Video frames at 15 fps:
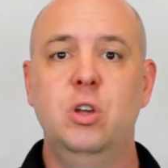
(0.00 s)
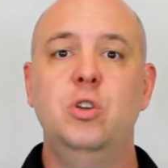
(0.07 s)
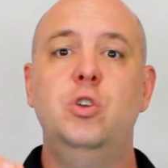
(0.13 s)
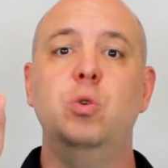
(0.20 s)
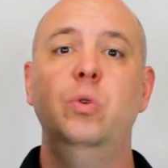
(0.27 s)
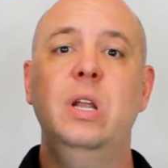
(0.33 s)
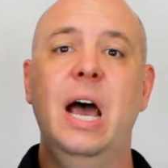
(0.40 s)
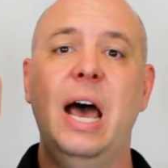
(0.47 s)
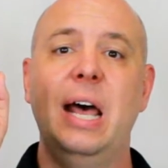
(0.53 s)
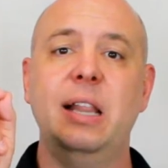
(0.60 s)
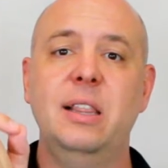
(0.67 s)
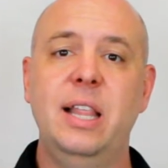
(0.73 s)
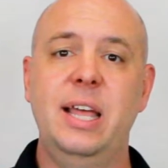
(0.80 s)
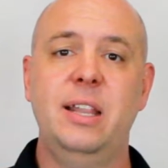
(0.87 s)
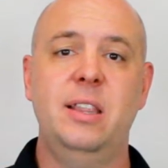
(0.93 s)
Do
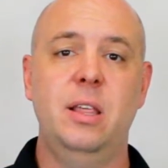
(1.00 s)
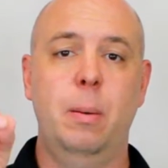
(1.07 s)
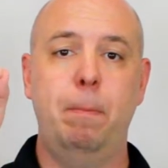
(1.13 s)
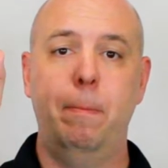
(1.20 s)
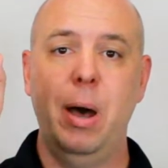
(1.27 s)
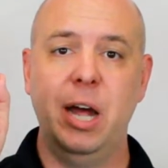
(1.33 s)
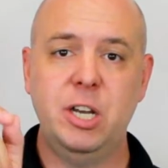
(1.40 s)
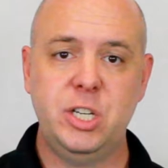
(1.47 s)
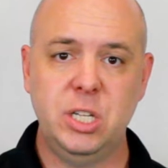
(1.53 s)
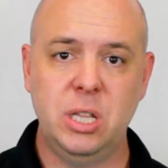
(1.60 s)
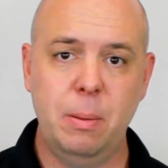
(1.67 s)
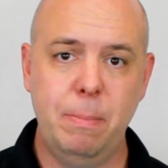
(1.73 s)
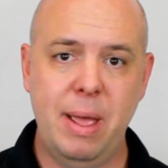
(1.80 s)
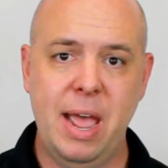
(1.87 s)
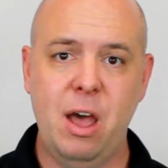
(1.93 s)
not let the punch in
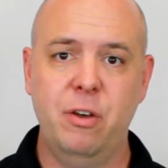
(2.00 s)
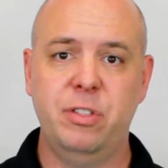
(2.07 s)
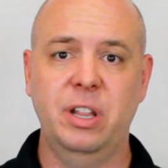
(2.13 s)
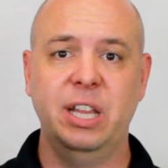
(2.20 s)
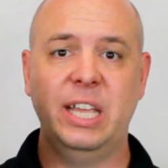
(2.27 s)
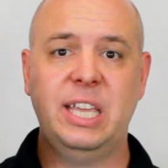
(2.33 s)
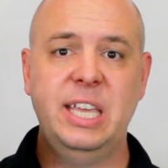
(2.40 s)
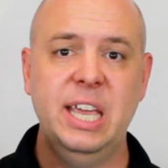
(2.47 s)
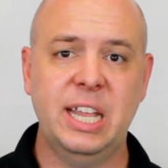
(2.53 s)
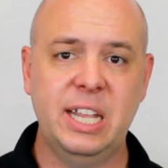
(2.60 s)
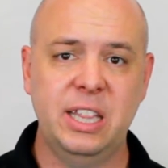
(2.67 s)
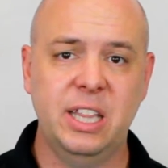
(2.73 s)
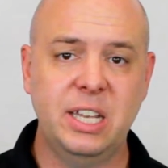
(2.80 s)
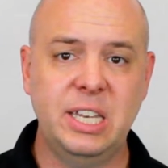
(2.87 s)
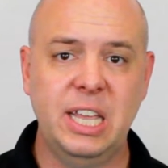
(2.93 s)
the mouth and the kick
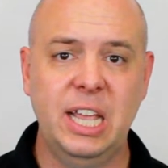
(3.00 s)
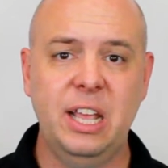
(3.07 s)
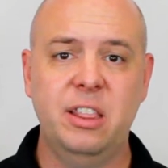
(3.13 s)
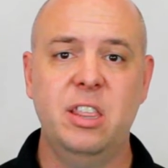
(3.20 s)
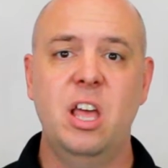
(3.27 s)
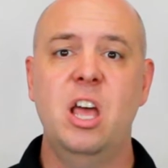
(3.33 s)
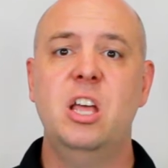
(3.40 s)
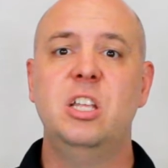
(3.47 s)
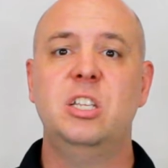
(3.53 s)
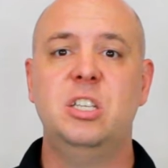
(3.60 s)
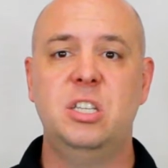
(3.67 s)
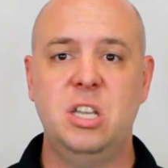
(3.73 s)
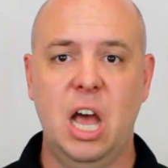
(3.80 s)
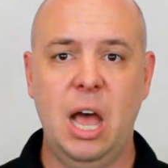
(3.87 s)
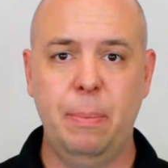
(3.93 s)
in the teeth
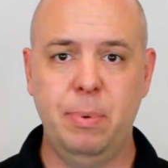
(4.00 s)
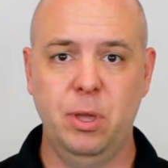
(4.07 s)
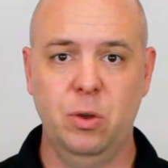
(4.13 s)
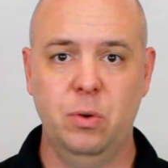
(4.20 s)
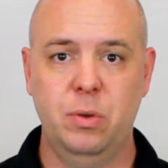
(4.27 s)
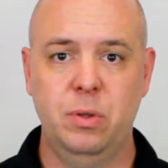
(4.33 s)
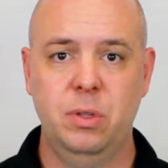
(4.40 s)
stop you.